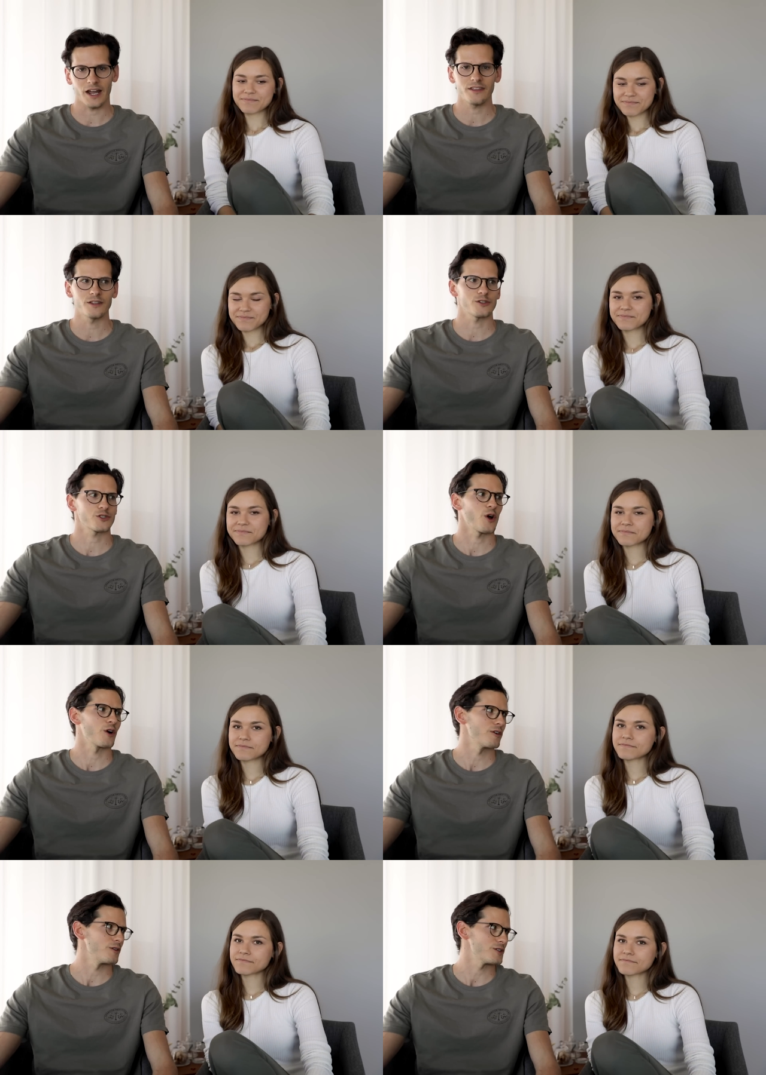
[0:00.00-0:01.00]
Speaker 1: I think the
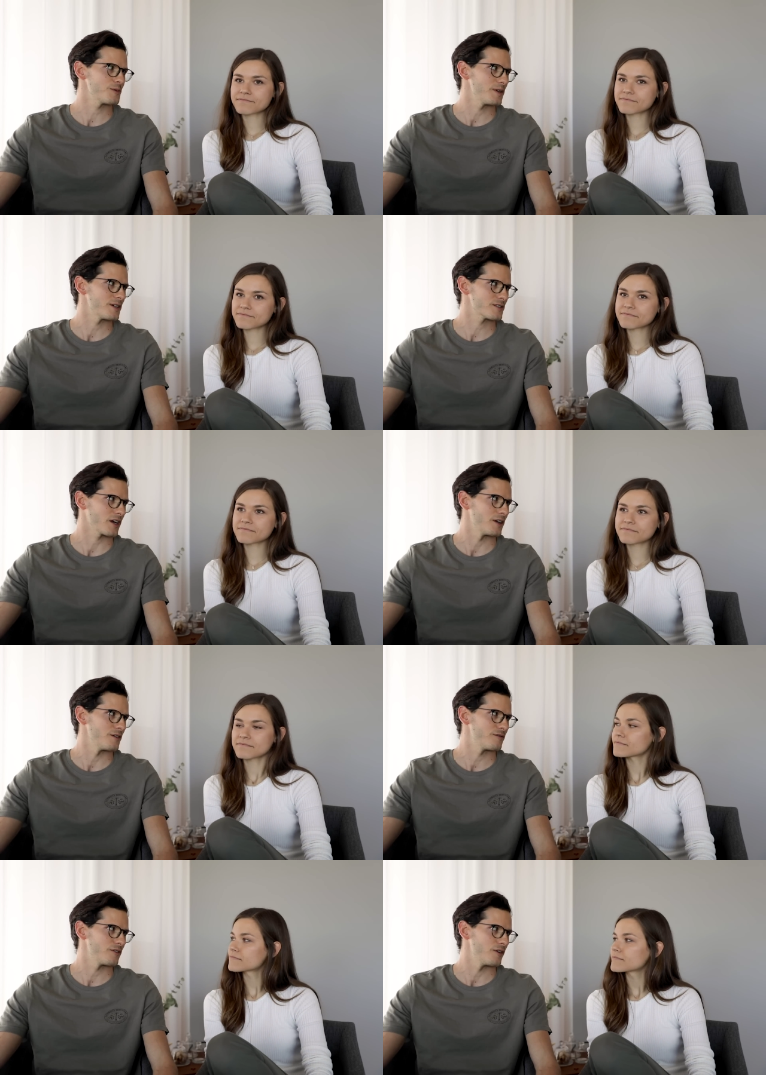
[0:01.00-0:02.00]
song really speaks kind
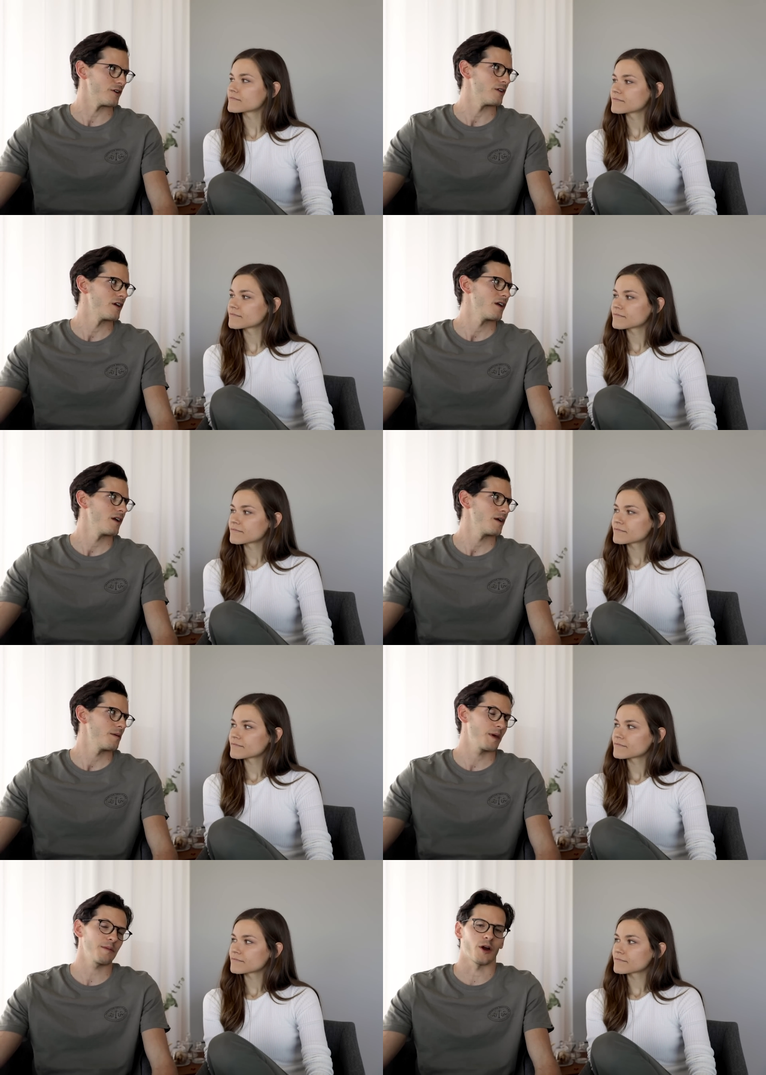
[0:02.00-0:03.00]
of to
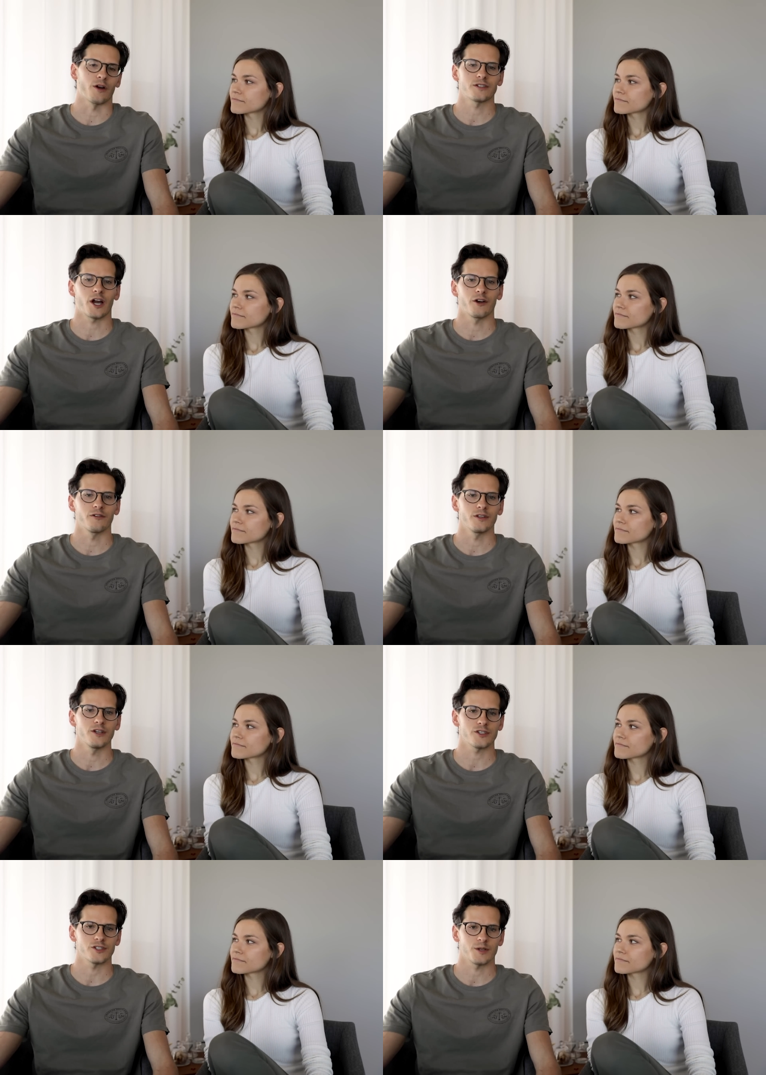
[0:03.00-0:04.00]
maybe our entire
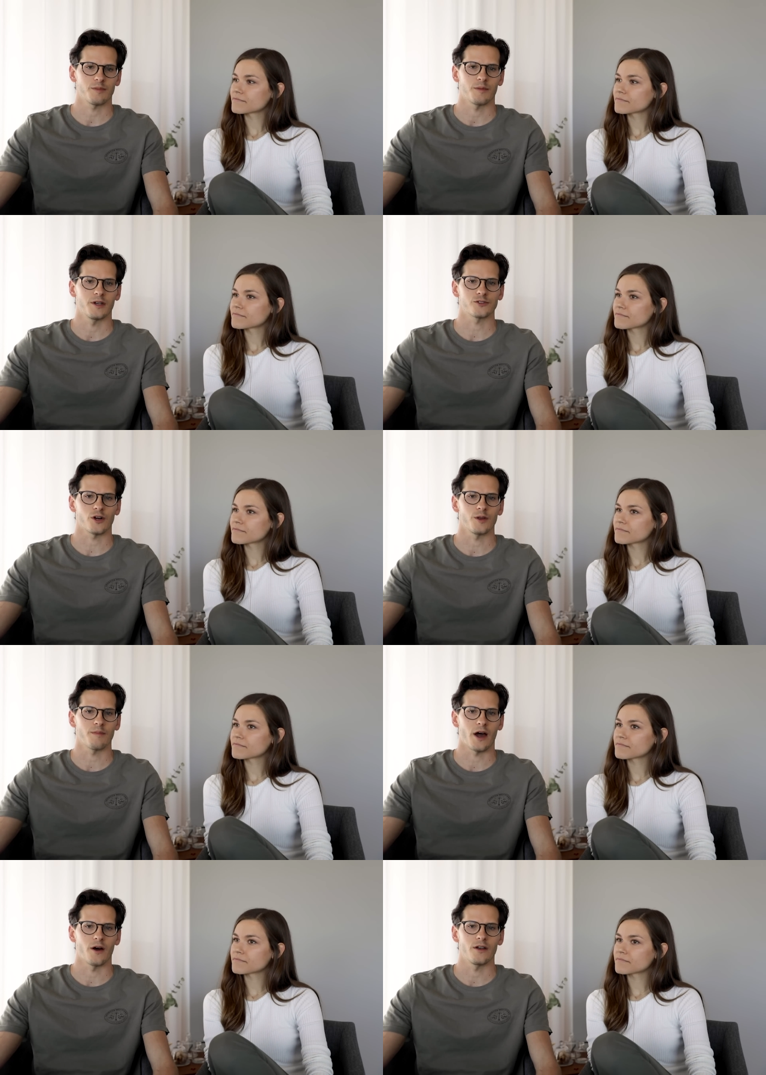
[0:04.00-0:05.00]
relationship. I mean, it's all
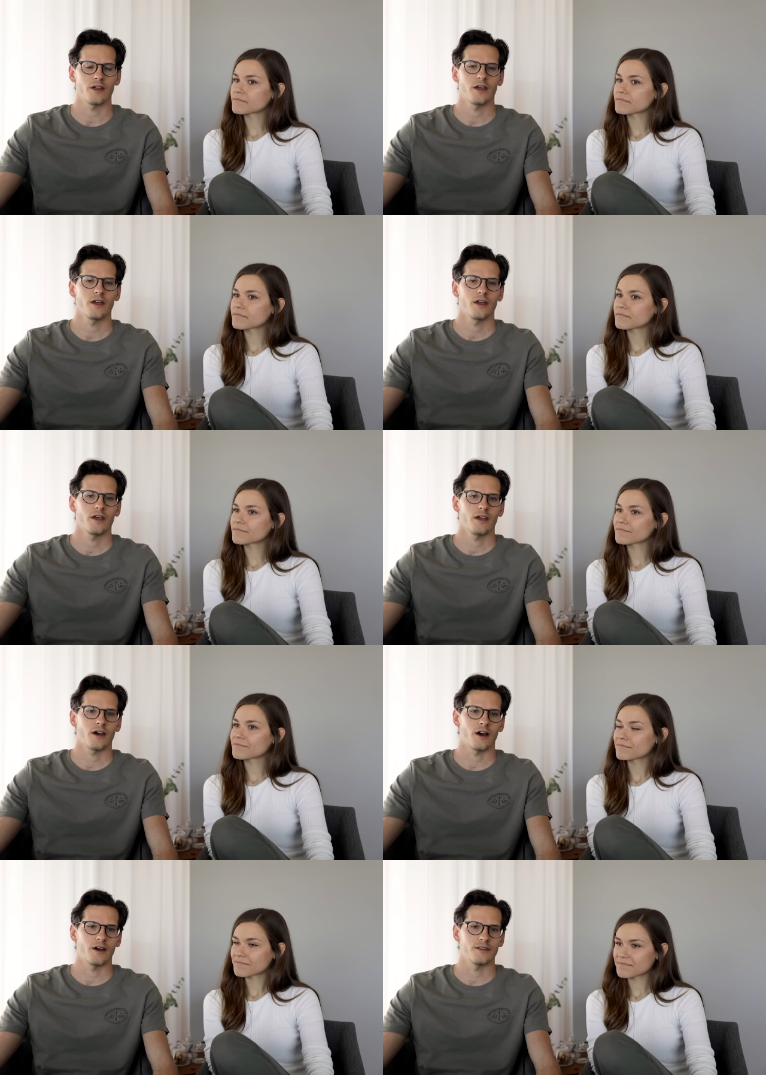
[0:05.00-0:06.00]
about,
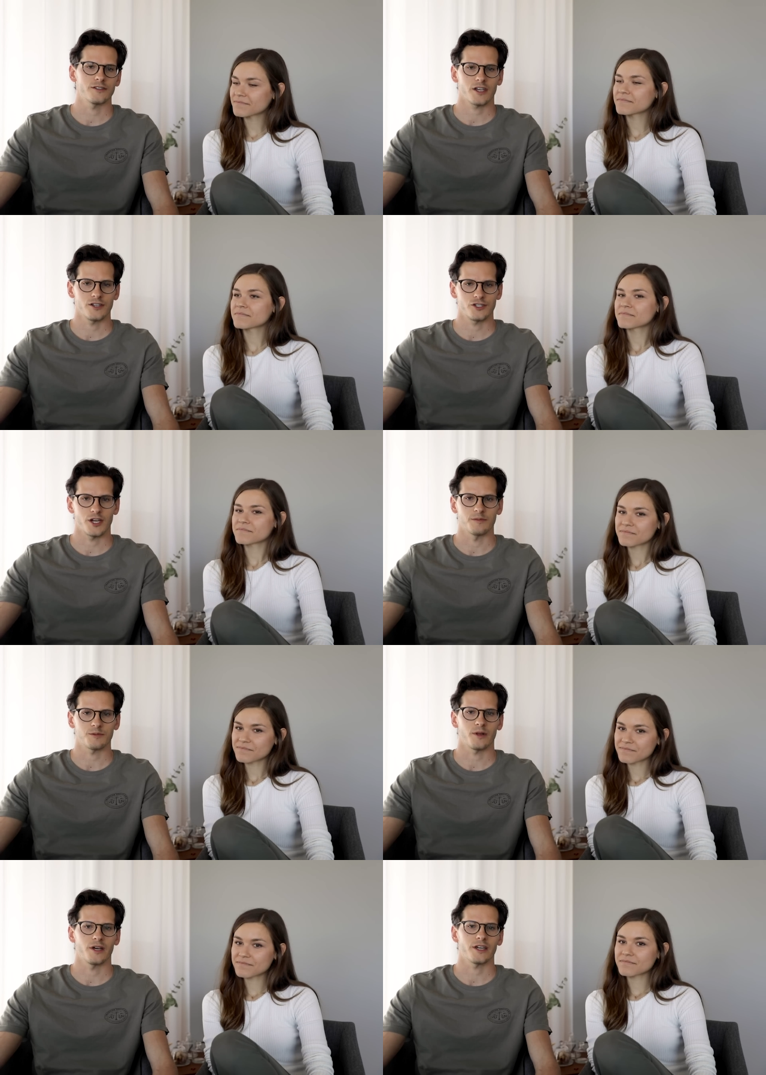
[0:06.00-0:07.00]
uh, in this case, James
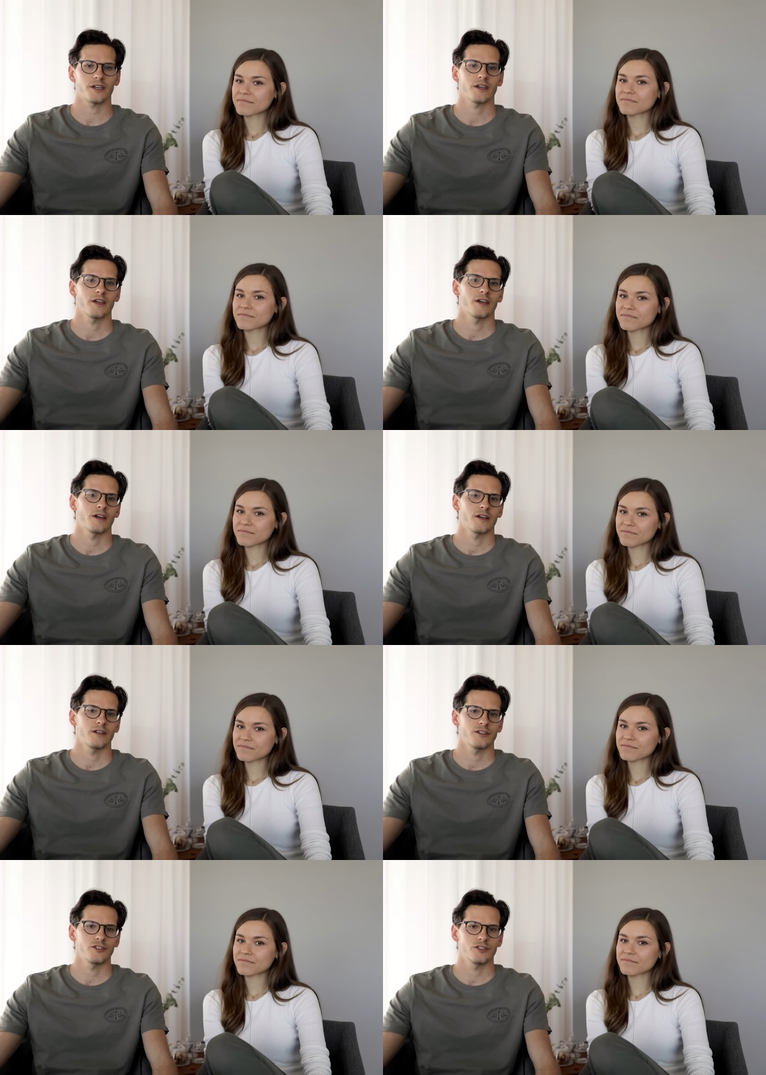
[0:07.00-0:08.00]
Blake
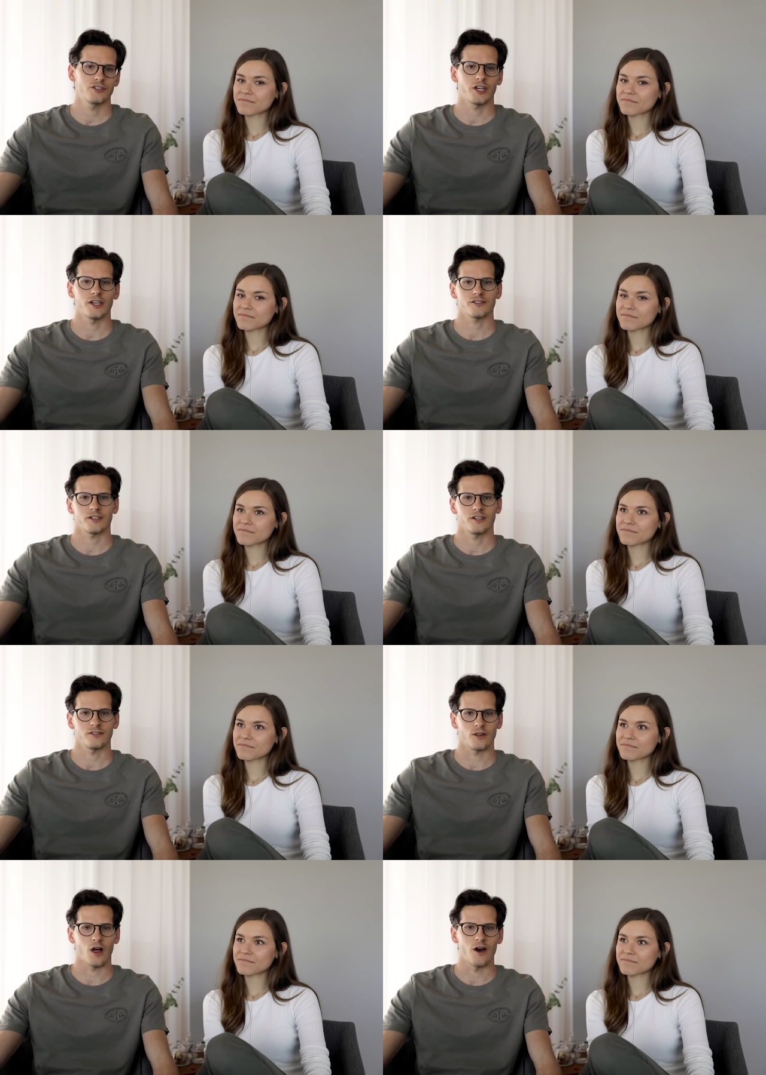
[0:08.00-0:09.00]
chasing
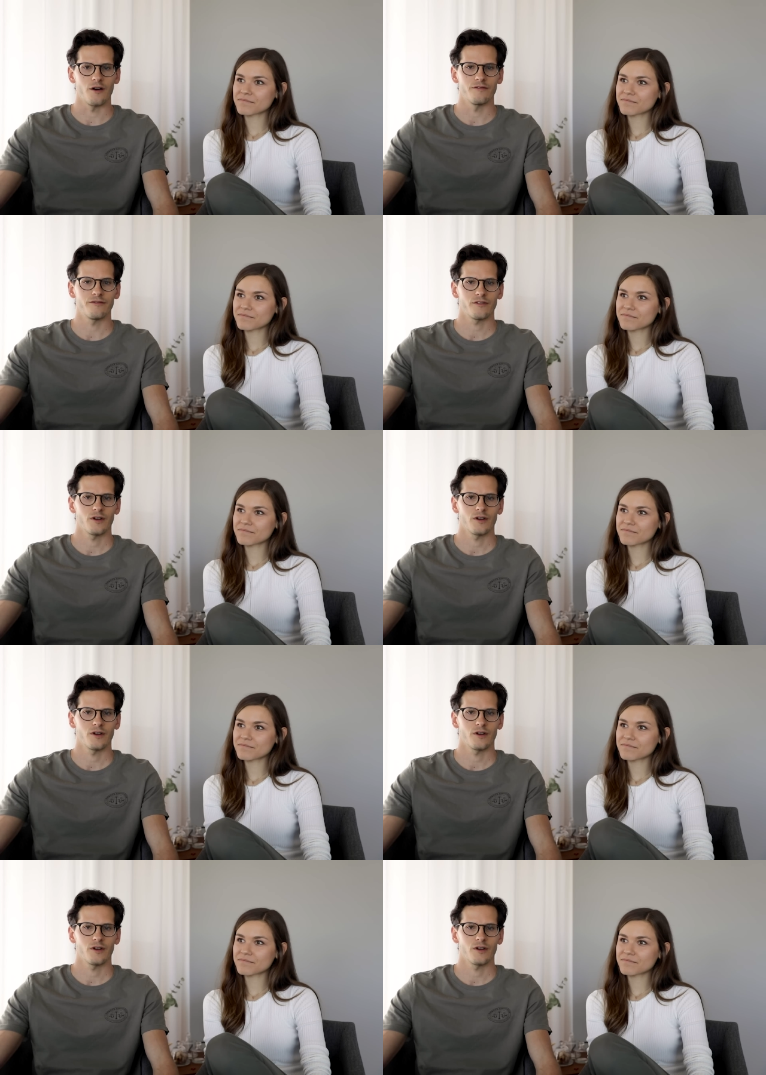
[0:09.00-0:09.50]
his love